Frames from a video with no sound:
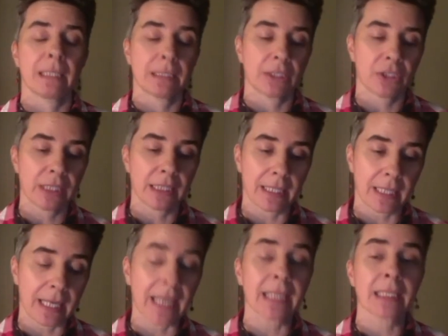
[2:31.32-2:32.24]
She
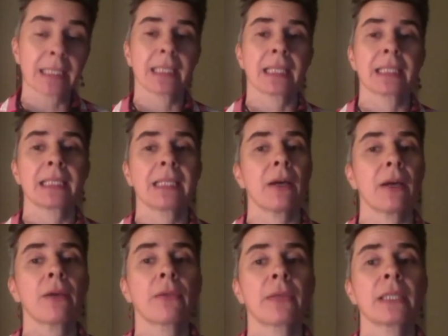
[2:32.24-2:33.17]
adds that the
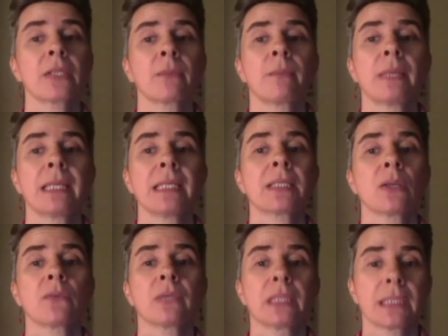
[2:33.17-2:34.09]
Earth has a place
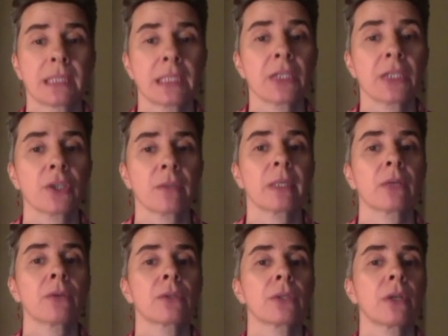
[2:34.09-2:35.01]
of distinction
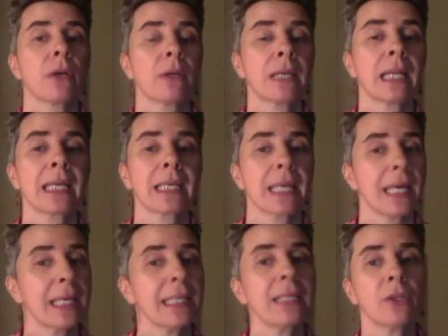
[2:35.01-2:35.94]
because, unlike
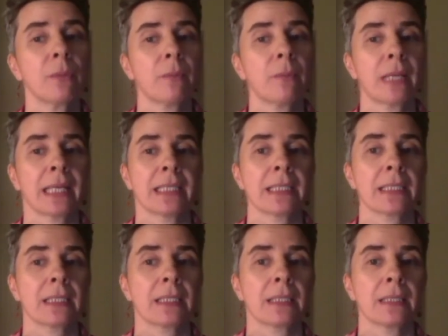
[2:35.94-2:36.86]
any other planet,
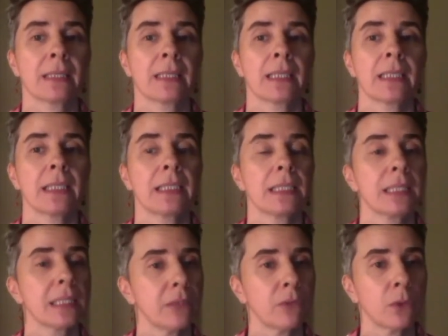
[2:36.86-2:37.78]
it
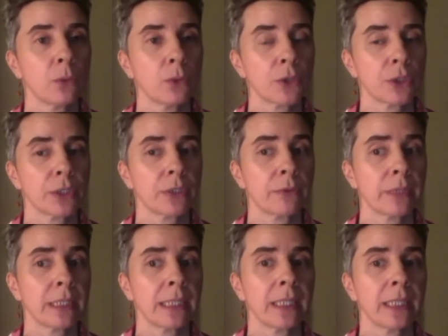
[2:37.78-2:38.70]
is
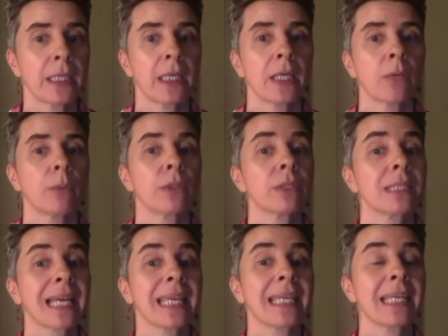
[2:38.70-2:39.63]
evolutionary with a
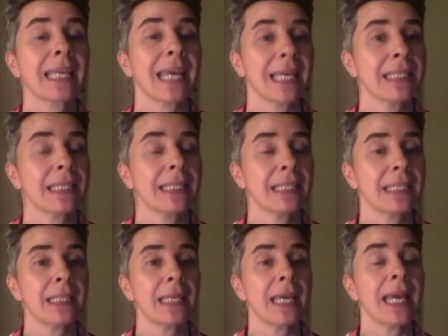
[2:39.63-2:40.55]
psychic
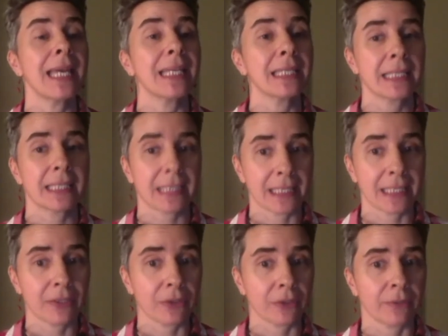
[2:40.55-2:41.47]
entity at its
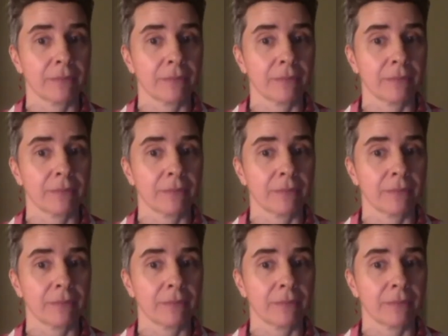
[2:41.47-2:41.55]
center.